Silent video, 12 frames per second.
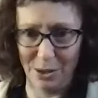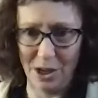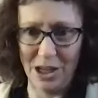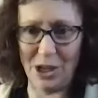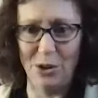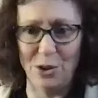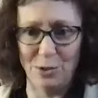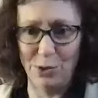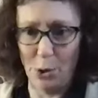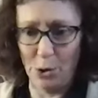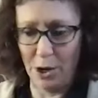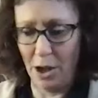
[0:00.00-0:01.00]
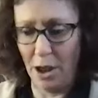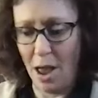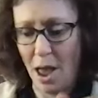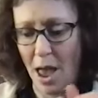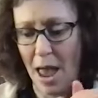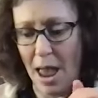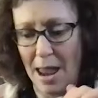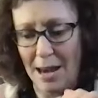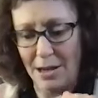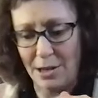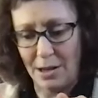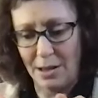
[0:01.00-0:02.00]
30 years of yoga.
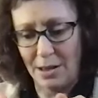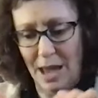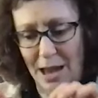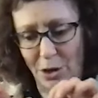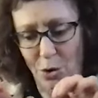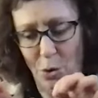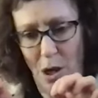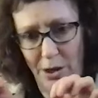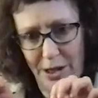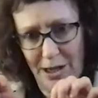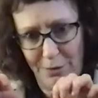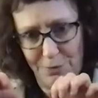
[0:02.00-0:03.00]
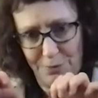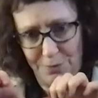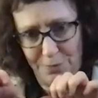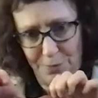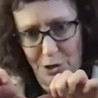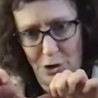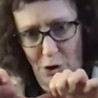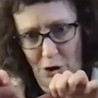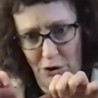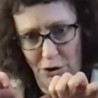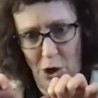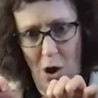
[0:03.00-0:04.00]
And that quality of
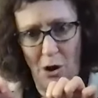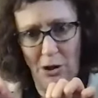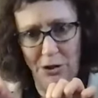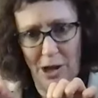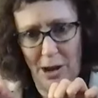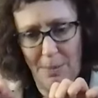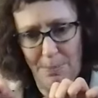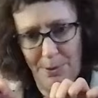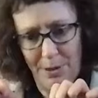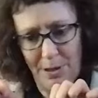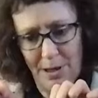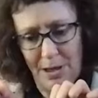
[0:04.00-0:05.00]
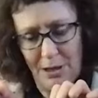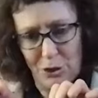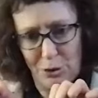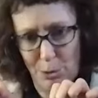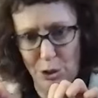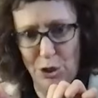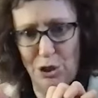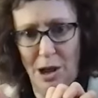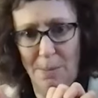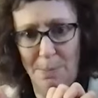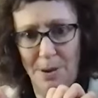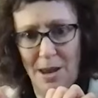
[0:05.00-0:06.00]
gnarled up, smushed
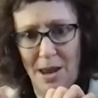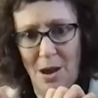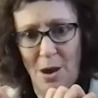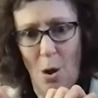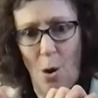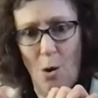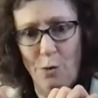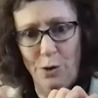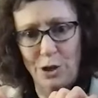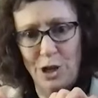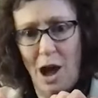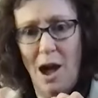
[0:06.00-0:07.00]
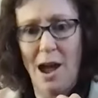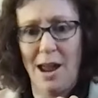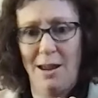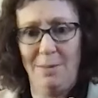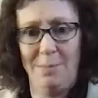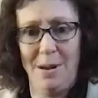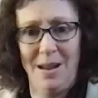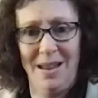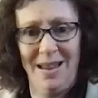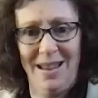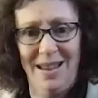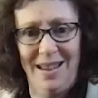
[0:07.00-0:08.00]
up, over time,
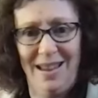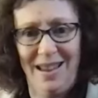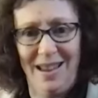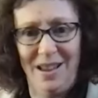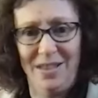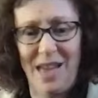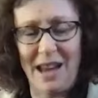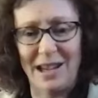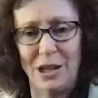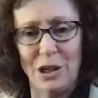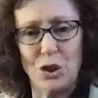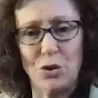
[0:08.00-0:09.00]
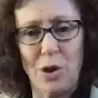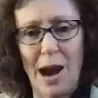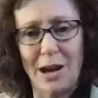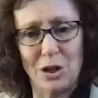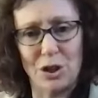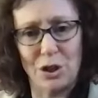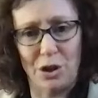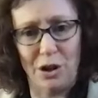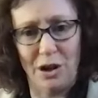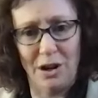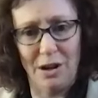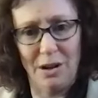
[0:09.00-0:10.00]
that
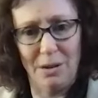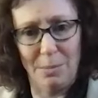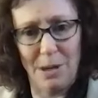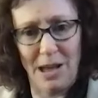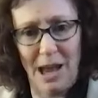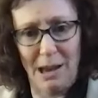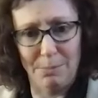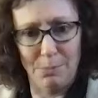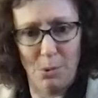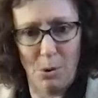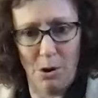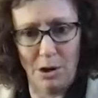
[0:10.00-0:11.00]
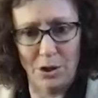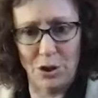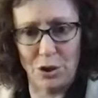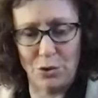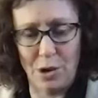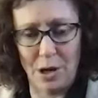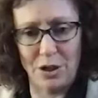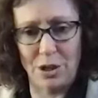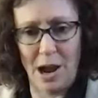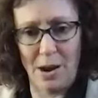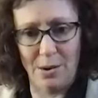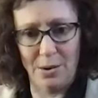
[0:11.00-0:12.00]
contracture became more
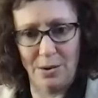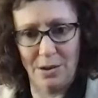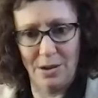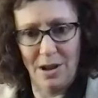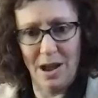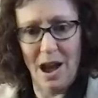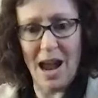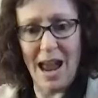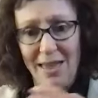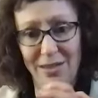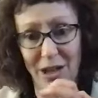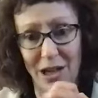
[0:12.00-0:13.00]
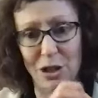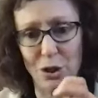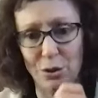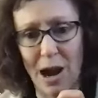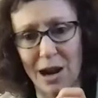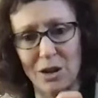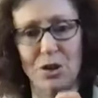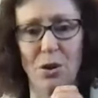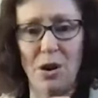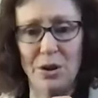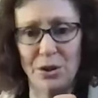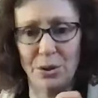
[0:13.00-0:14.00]
stretched out. I had
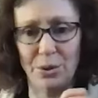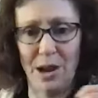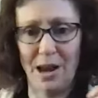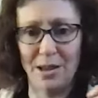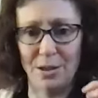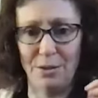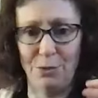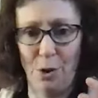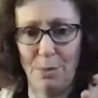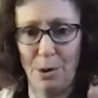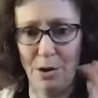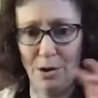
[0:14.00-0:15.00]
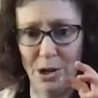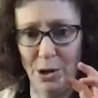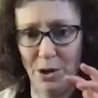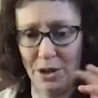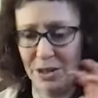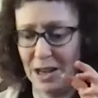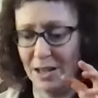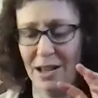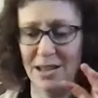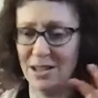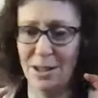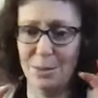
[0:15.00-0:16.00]
contracture also as a former New York State
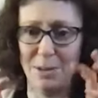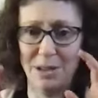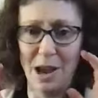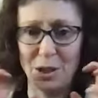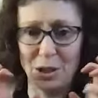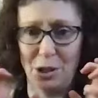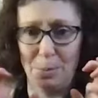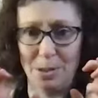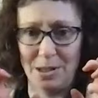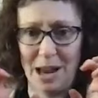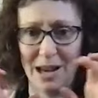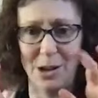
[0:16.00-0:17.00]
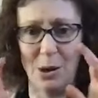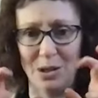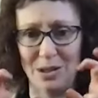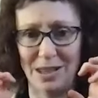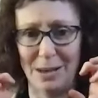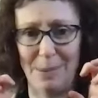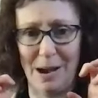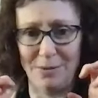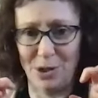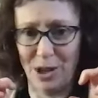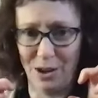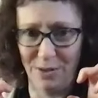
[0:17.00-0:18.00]
licensed massage therapist. I'd go to sleep
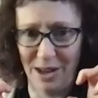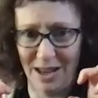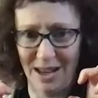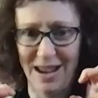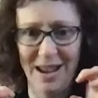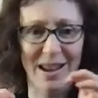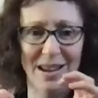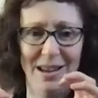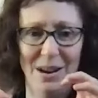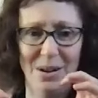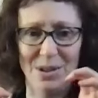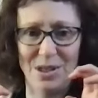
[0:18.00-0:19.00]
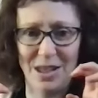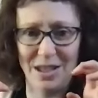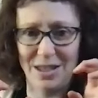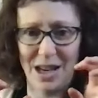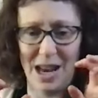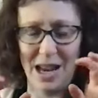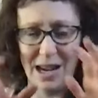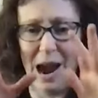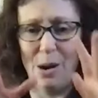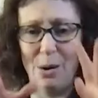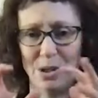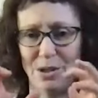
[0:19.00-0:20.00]
after giving, 6 to 8
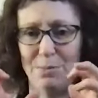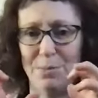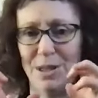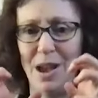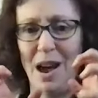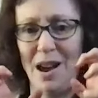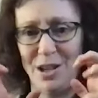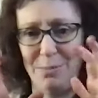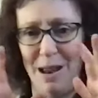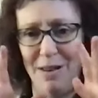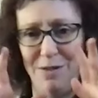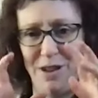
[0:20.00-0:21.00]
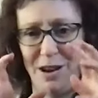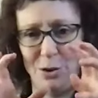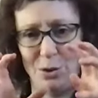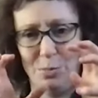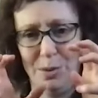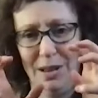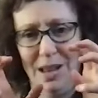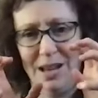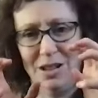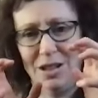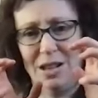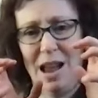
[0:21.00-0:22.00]
hours of massage, and my fingers would be
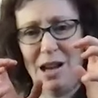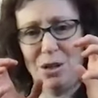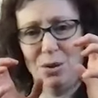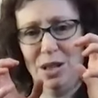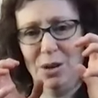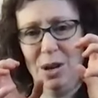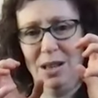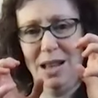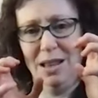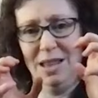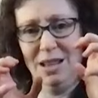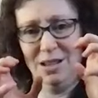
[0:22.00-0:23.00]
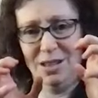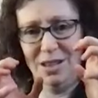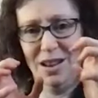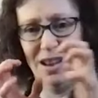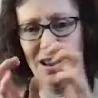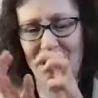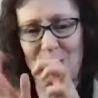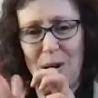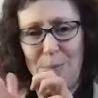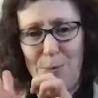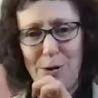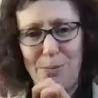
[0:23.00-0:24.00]
like just naturally going like this. So
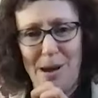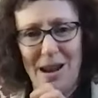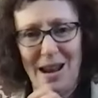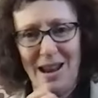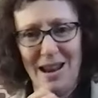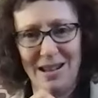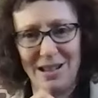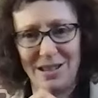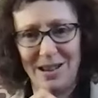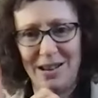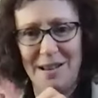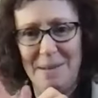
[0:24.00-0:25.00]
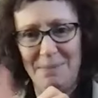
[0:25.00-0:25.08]
I'd put my hands